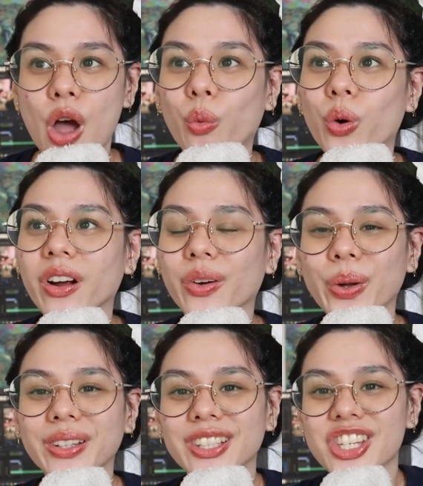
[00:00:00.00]
We're
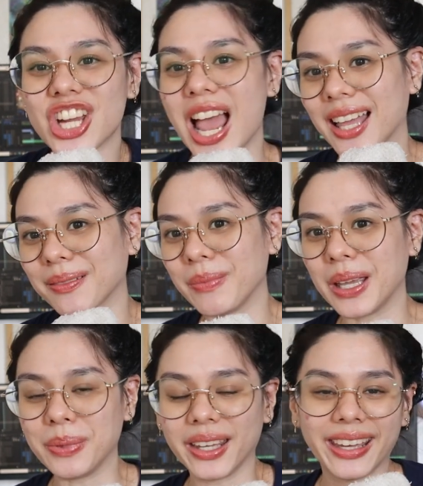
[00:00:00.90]
going to chat,
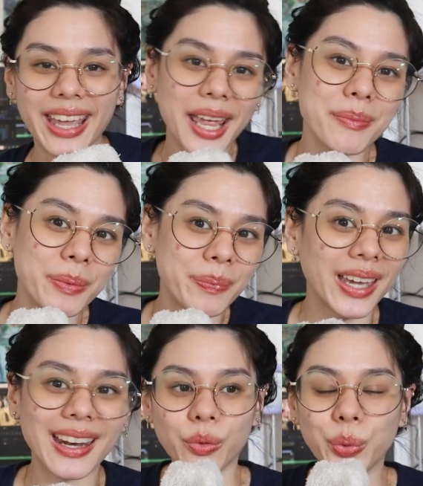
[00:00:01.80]
maybe game a
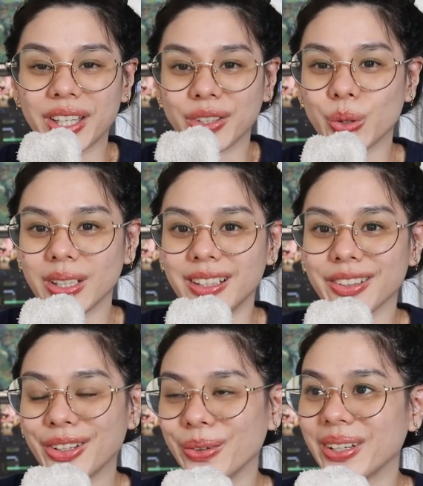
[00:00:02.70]
bit. We can do a little
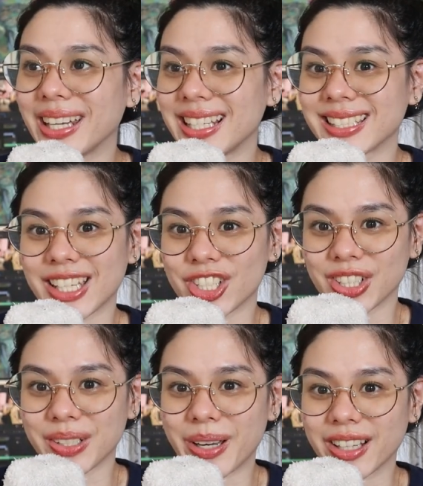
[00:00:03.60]
Q and A
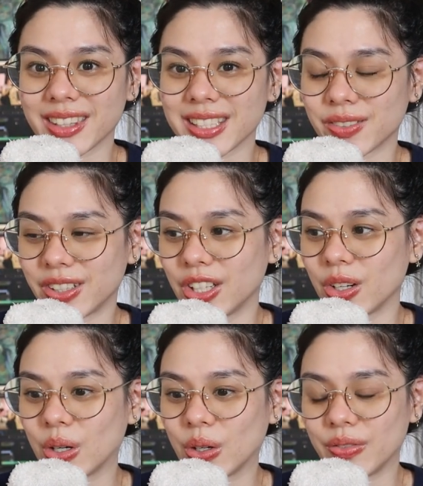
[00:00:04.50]
session about this
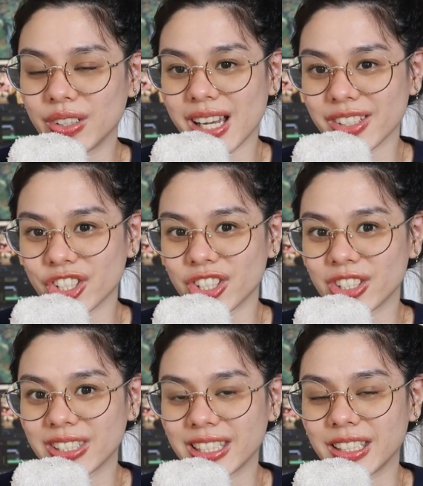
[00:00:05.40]
video if you guys are
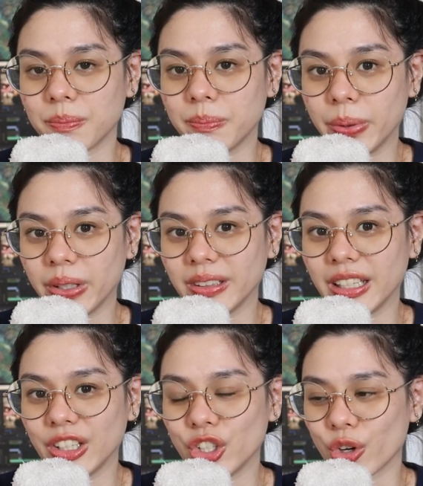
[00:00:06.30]
interested in
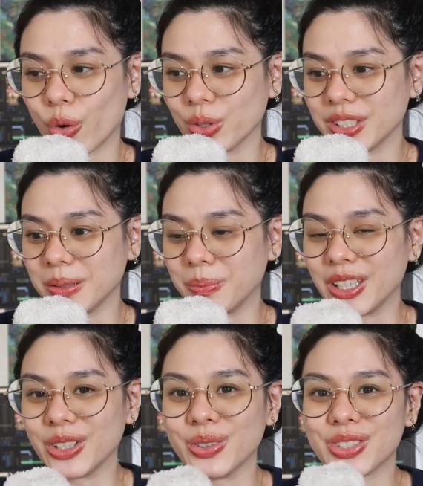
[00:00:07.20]
building your own C P
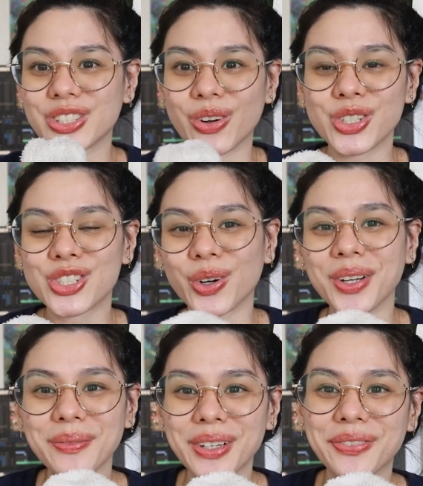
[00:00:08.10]
U. So
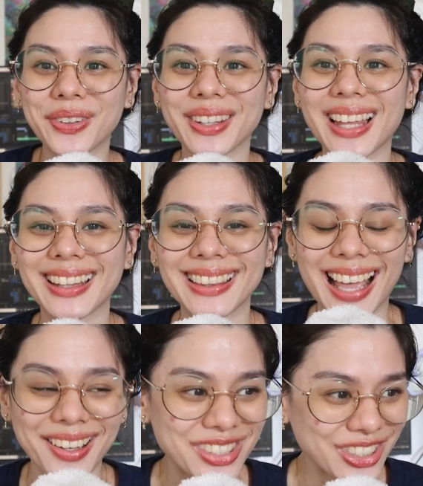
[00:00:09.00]
join me for that
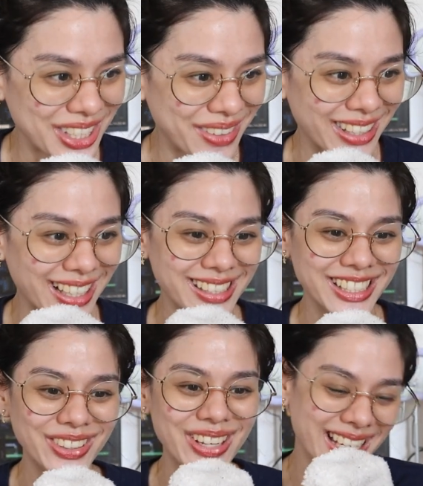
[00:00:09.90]
live stream and I'll
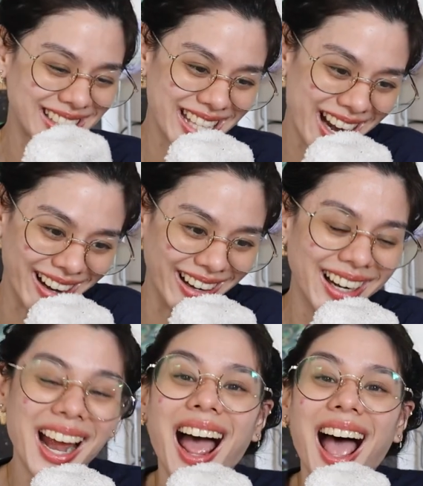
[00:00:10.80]
see you guys there.